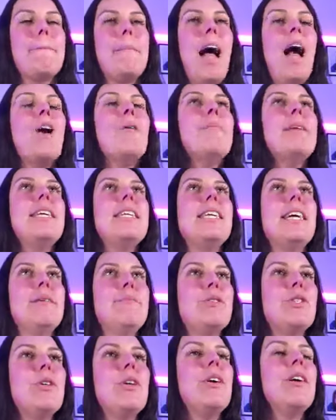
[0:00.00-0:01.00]
How many
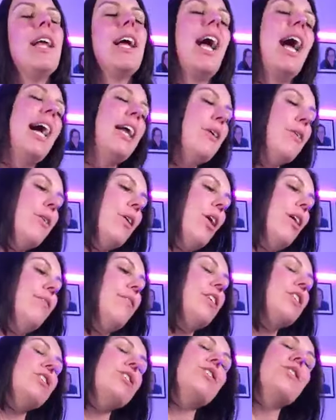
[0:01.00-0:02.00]
times do you hear, like, I don't know
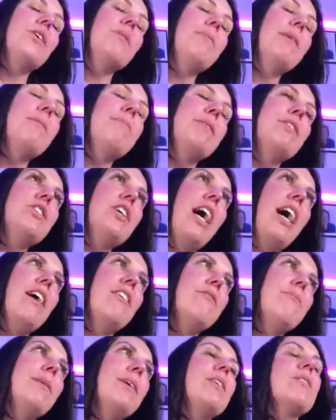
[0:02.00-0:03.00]
if I should join Pampered
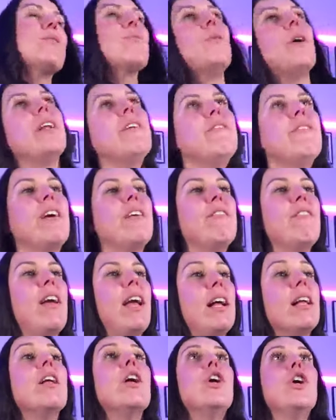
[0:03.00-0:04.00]
Chef because what if I
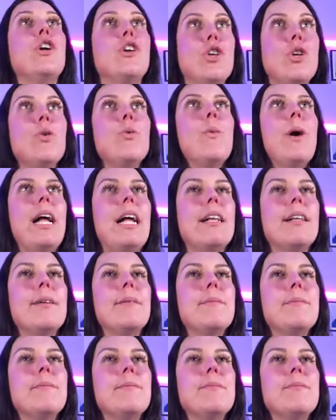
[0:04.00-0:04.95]
fail? You will.